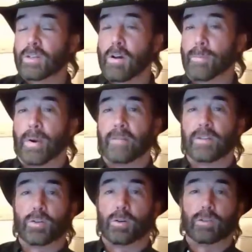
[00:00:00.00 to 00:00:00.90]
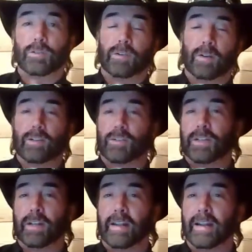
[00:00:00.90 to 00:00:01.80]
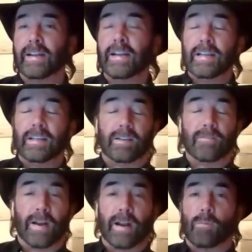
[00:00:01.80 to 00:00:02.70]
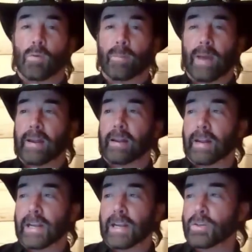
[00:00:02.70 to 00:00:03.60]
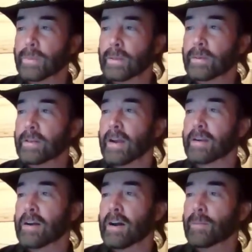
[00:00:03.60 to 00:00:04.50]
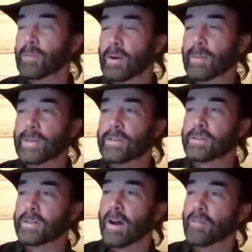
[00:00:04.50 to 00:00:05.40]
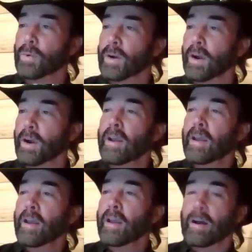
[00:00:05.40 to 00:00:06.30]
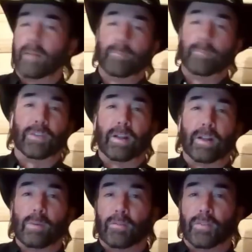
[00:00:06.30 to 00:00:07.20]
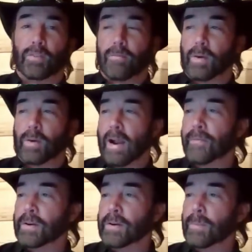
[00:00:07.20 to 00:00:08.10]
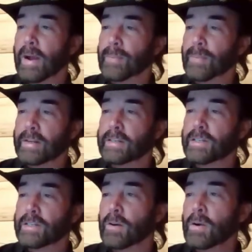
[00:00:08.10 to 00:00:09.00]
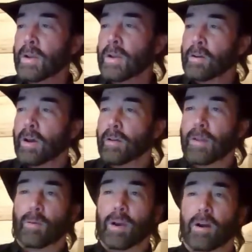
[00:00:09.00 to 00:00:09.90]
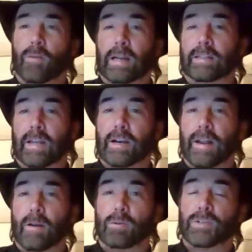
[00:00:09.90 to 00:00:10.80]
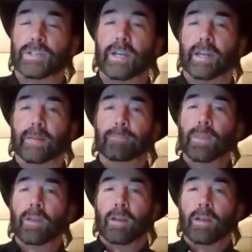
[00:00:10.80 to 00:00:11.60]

It's called ProfitSource if you're interested in it. You can find out more about it at HUBB.com. Great piece of software. Best Elliott Wave software out there in my opinion. So there we are right there. Now we'll see